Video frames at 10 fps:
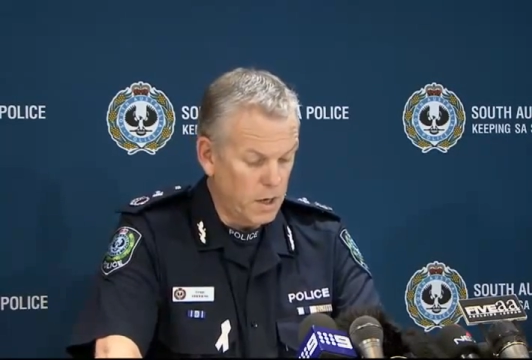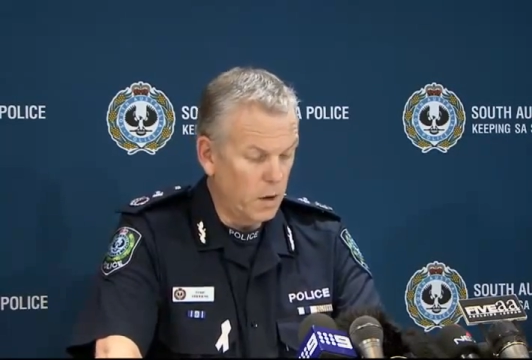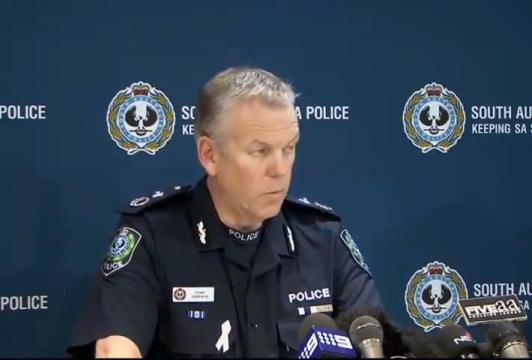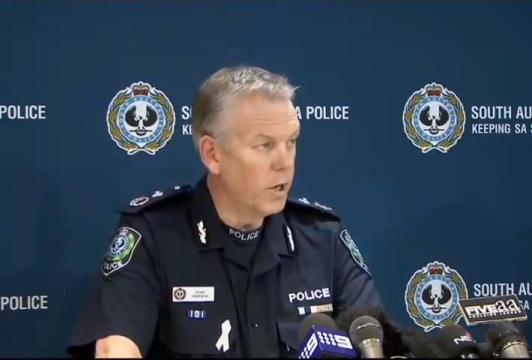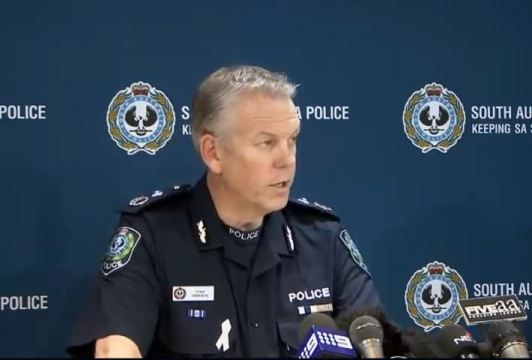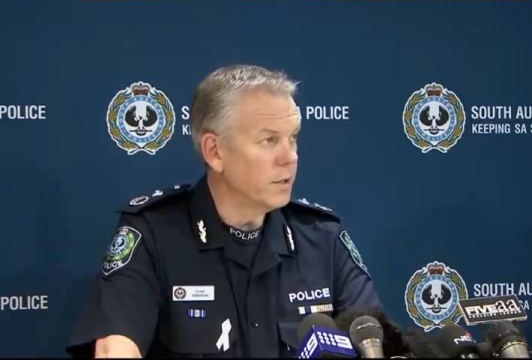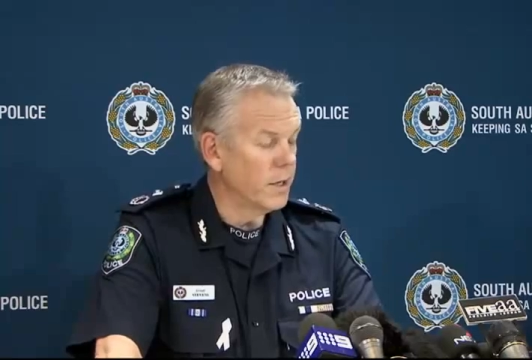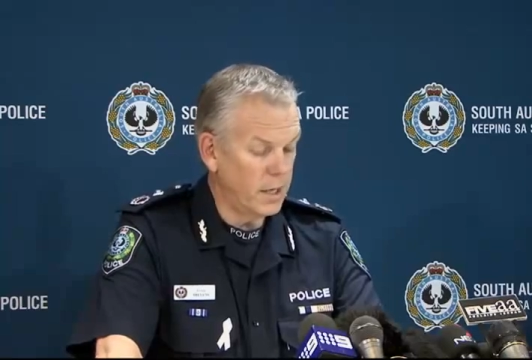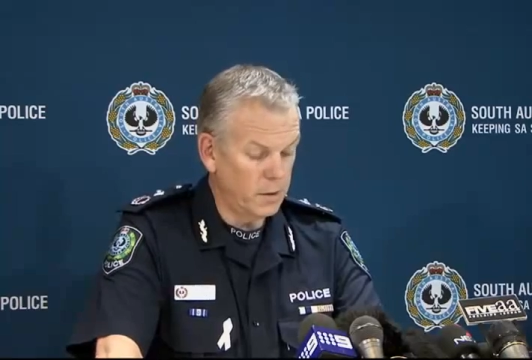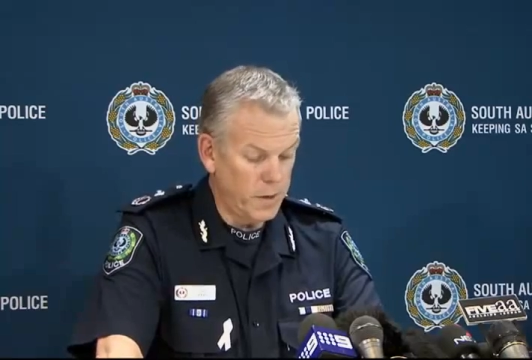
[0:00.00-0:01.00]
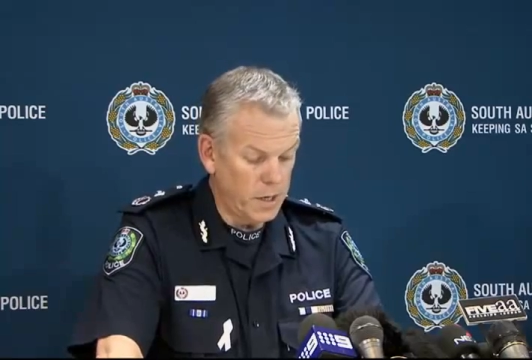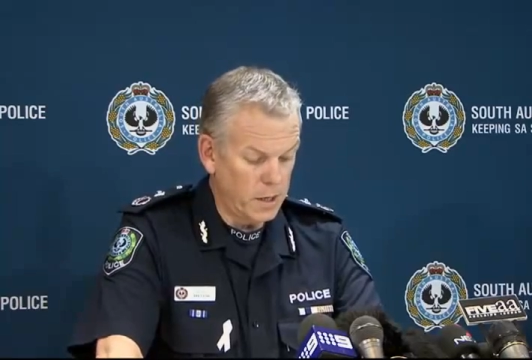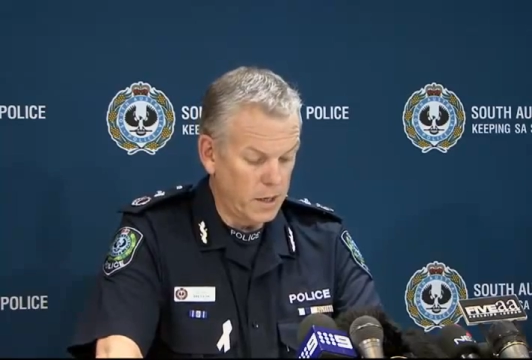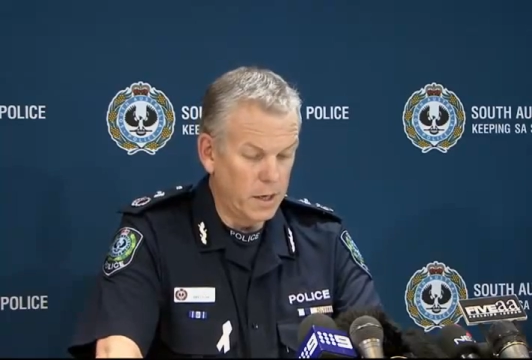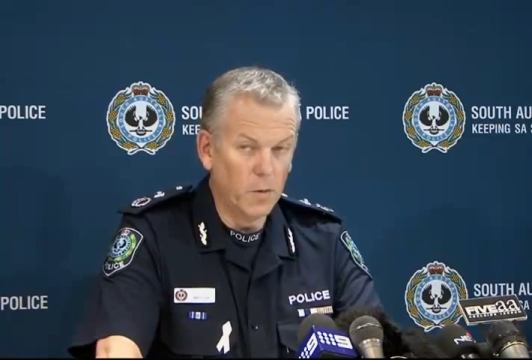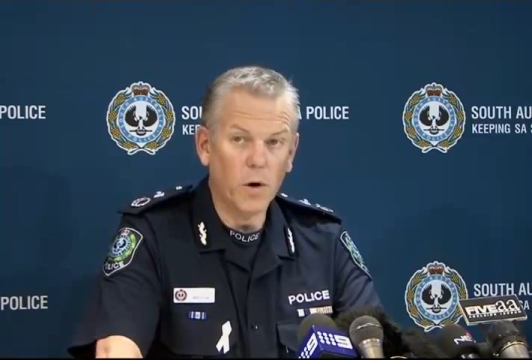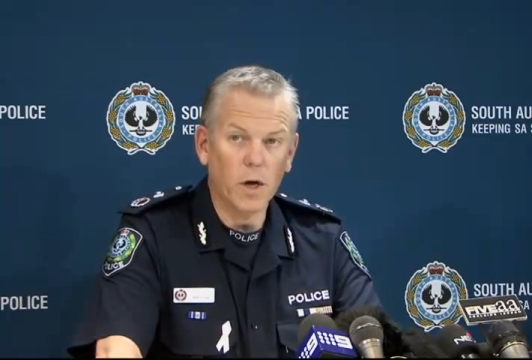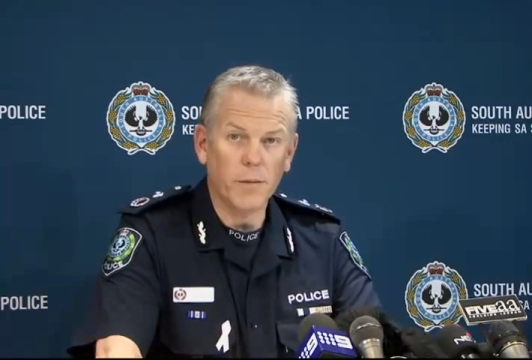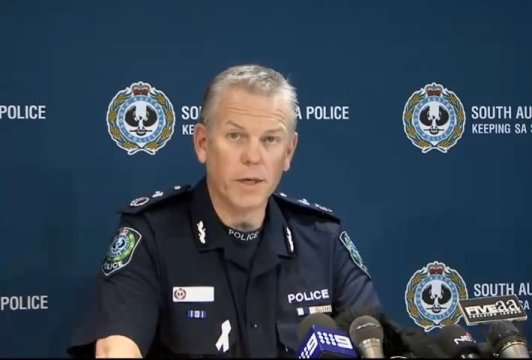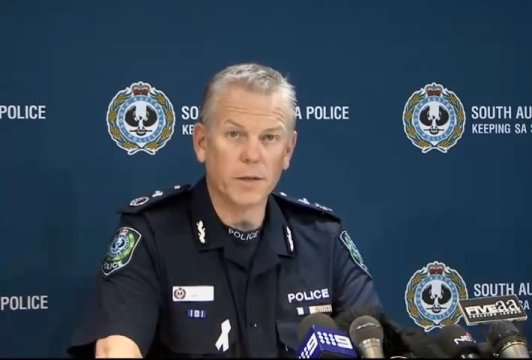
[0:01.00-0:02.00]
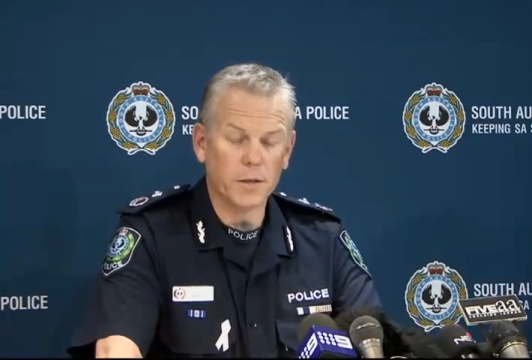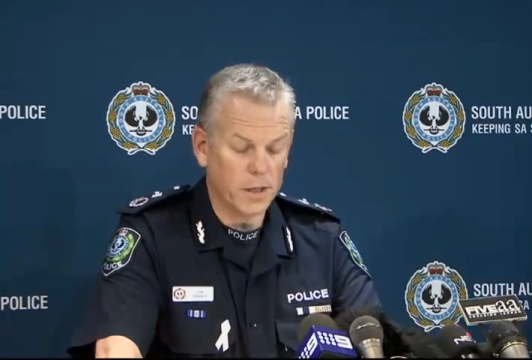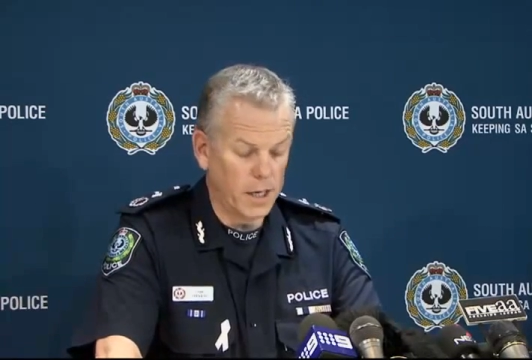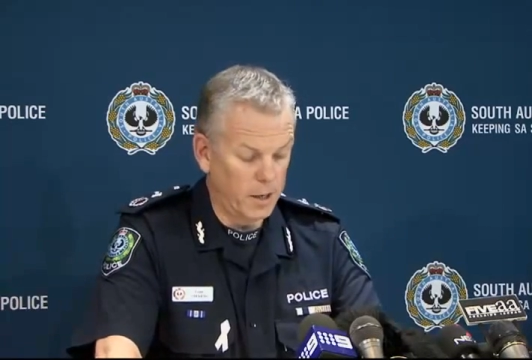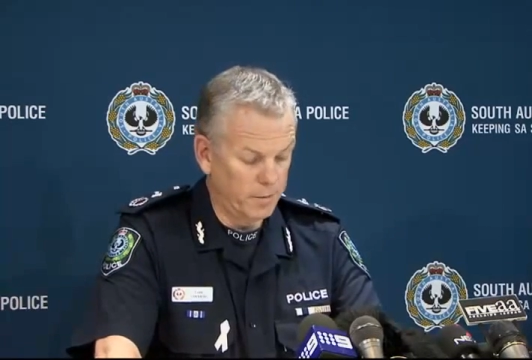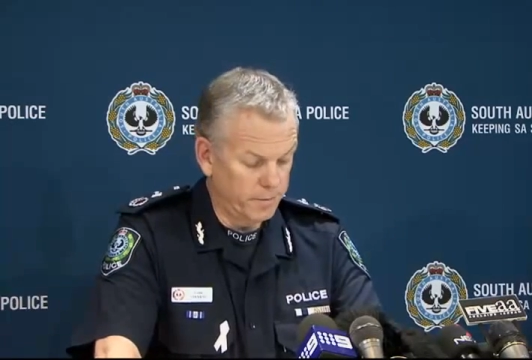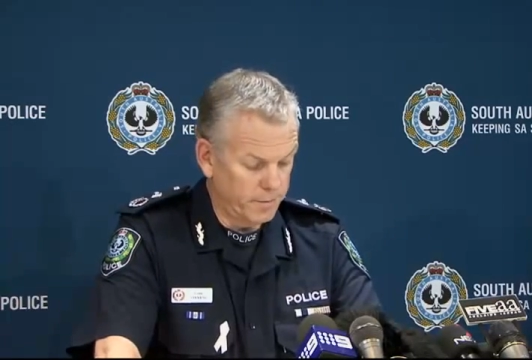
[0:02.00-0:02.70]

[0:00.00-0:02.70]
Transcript: a white Nissan hatchback and a white Mazda sedan.